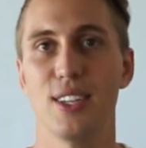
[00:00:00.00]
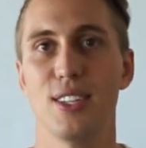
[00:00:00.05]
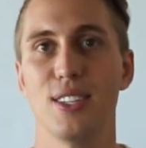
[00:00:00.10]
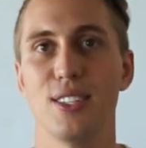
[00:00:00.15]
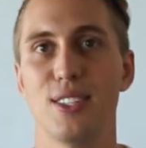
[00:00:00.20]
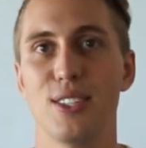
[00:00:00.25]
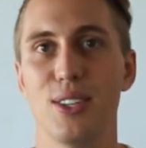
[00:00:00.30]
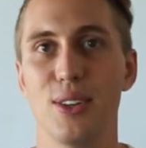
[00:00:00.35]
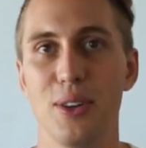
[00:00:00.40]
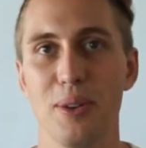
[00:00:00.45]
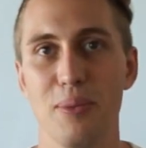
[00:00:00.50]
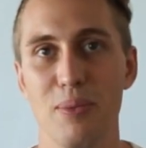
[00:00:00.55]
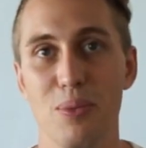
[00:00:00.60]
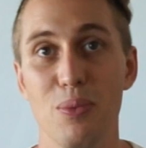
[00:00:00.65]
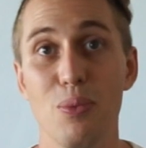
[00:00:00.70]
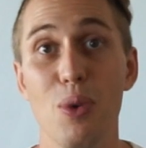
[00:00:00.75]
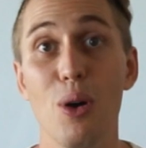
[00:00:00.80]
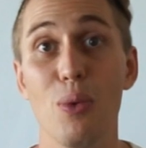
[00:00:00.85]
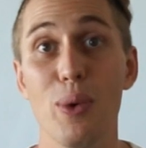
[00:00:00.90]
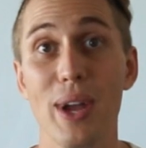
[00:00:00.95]
So
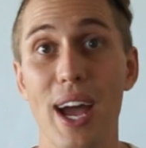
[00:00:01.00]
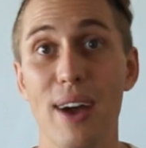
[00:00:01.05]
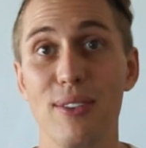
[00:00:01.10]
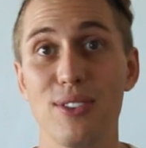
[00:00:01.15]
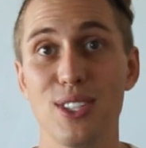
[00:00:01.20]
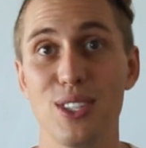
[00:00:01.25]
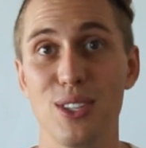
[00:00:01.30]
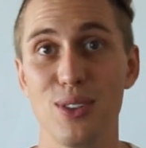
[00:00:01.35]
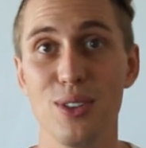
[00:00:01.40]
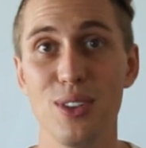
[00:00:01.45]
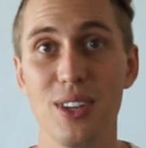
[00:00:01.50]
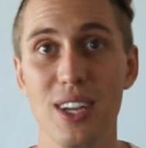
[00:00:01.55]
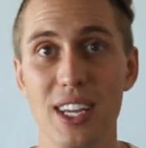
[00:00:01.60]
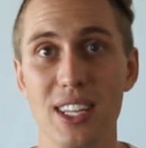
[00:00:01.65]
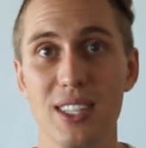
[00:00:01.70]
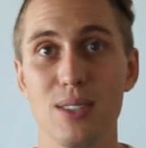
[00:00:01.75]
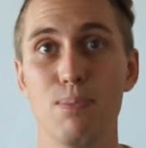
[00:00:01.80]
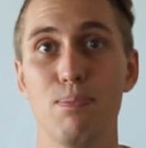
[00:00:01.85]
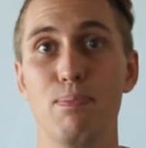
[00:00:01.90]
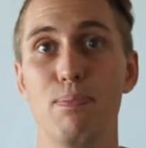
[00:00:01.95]
what we have to do
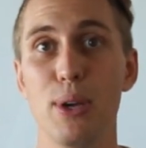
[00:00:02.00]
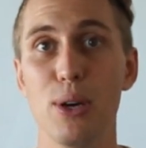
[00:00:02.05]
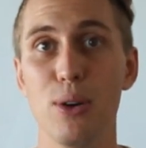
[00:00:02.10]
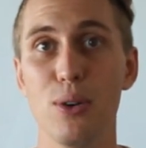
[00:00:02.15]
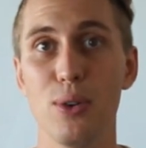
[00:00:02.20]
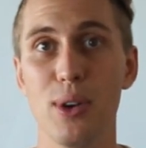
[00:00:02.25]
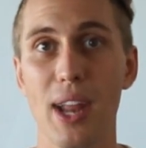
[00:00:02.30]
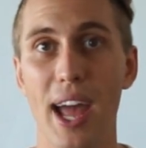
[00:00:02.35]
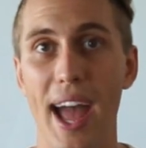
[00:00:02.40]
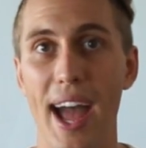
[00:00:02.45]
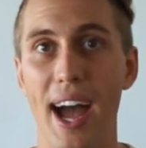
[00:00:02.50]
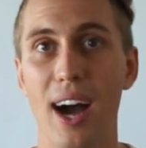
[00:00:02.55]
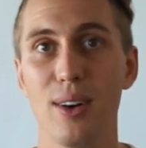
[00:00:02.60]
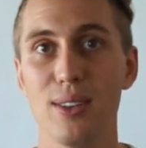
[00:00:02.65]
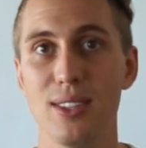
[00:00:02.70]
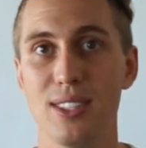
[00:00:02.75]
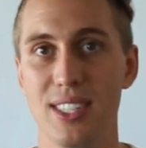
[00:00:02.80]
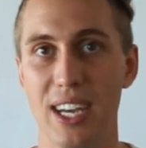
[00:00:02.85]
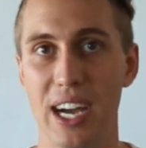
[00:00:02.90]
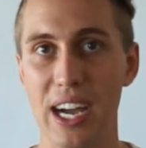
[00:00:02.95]
is build
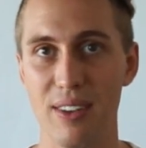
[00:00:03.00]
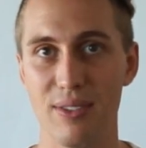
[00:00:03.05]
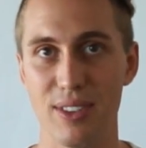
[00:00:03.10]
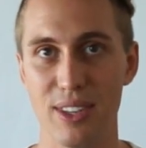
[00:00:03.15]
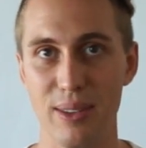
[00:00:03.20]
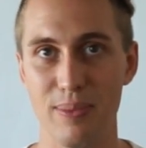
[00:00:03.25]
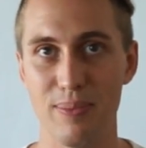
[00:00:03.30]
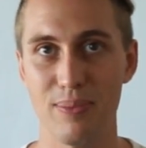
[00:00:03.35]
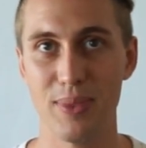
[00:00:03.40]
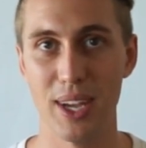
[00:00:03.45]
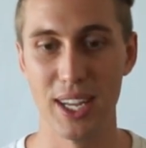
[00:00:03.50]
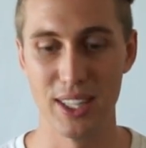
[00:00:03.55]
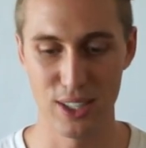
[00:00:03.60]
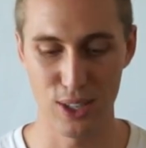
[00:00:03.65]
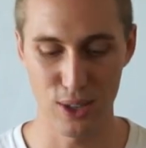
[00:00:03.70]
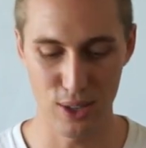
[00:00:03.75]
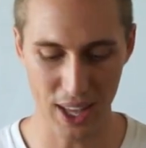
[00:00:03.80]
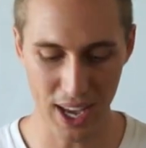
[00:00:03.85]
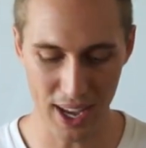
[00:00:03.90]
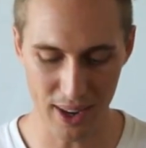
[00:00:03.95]
our diver. And to
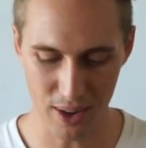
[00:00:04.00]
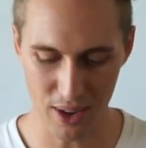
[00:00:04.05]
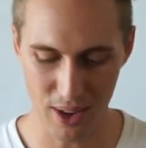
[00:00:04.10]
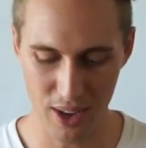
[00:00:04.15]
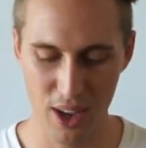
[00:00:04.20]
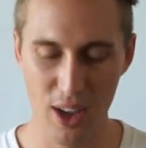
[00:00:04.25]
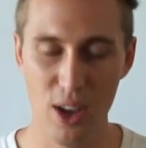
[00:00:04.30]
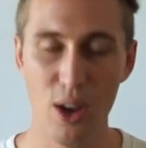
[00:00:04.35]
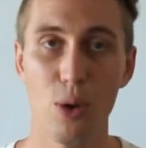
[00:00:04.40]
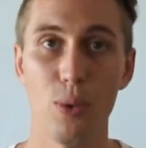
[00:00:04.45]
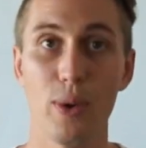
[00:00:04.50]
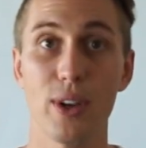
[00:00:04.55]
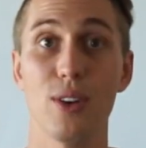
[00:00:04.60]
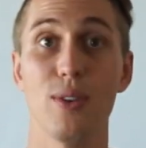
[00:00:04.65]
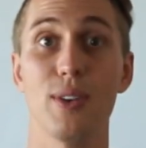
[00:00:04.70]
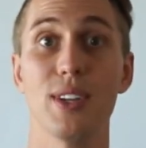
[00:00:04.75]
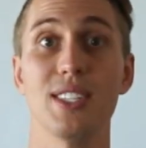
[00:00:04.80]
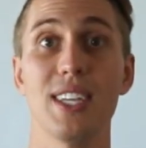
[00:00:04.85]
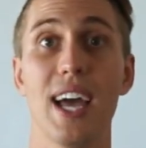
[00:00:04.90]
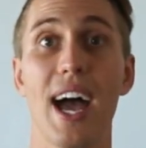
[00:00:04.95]
do that, we're
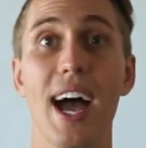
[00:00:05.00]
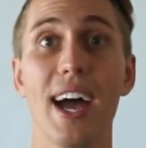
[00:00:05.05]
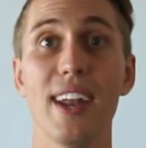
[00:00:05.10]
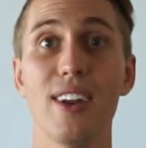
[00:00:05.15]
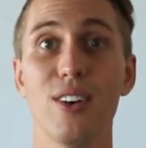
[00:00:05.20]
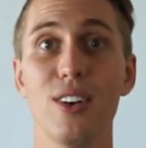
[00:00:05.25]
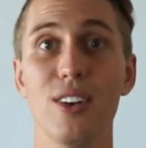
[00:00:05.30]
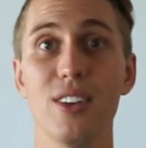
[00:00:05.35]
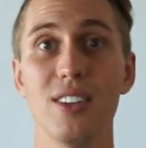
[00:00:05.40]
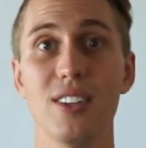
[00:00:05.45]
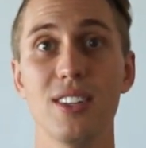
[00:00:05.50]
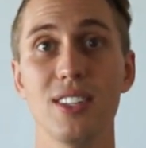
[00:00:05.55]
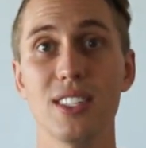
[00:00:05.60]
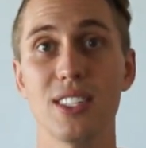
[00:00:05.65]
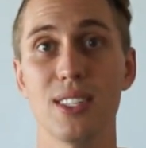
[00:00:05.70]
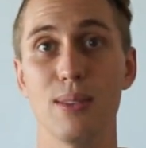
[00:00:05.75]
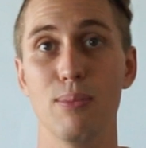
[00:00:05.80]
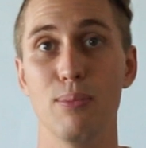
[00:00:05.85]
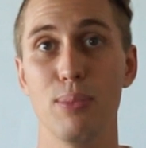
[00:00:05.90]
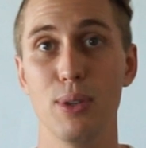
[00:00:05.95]
going to add on
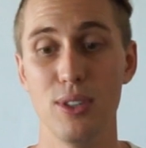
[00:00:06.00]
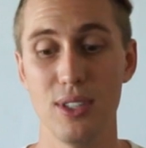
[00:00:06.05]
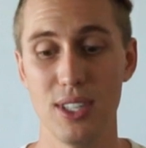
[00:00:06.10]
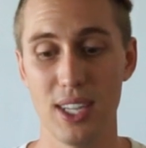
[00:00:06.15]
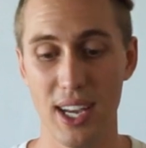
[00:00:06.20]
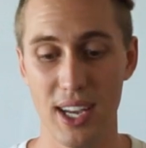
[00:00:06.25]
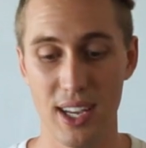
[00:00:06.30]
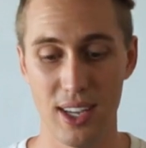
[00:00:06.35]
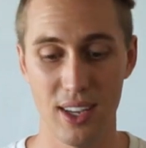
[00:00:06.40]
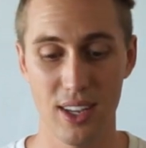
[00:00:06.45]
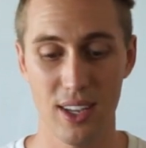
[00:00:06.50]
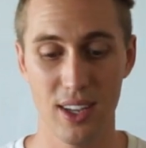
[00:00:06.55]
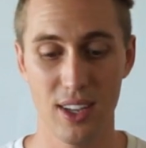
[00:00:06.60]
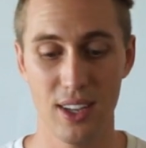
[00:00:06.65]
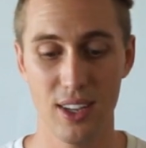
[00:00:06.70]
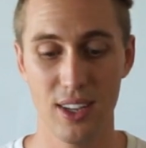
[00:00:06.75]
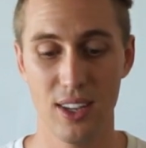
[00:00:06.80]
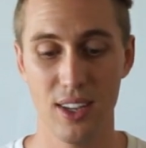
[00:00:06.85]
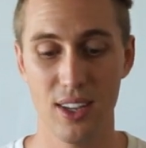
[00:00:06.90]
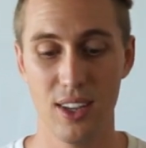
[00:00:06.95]
some blue tack
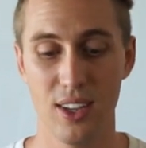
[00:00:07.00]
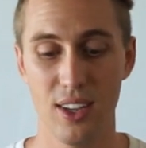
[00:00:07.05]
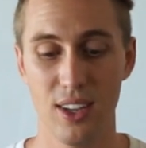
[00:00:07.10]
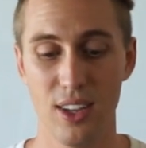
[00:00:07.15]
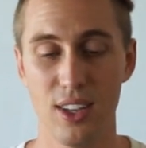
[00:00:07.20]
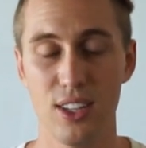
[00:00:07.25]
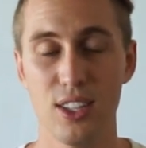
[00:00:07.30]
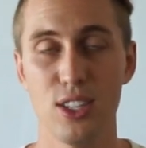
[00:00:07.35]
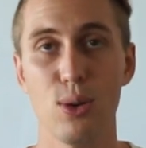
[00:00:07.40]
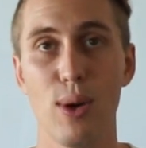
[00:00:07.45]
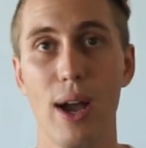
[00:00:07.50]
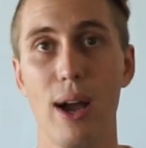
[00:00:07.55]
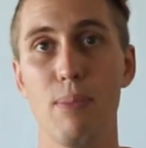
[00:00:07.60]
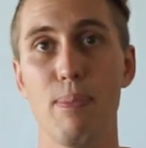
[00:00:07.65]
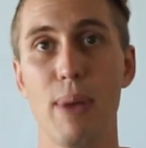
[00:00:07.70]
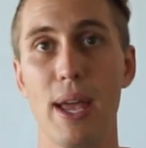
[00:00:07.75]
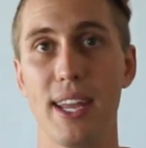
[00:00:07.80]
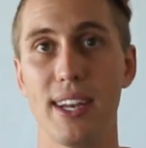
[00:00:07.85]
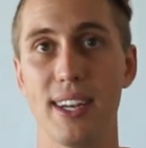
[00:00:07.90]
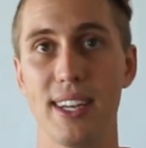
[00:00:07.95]
to our
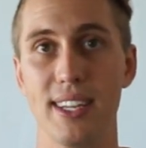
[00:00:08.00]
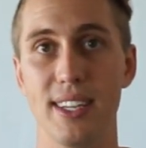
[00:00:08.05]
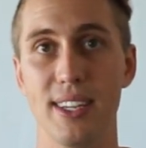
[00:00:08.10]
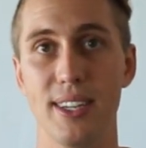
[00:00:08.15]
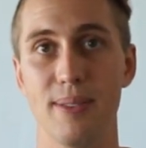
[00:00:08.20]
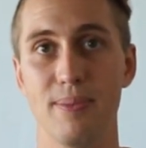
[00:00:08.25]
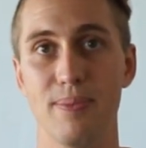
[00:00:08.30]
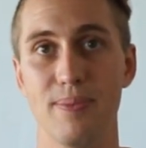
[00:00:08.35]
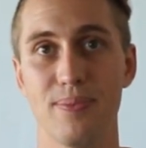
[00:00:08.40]
pen lid.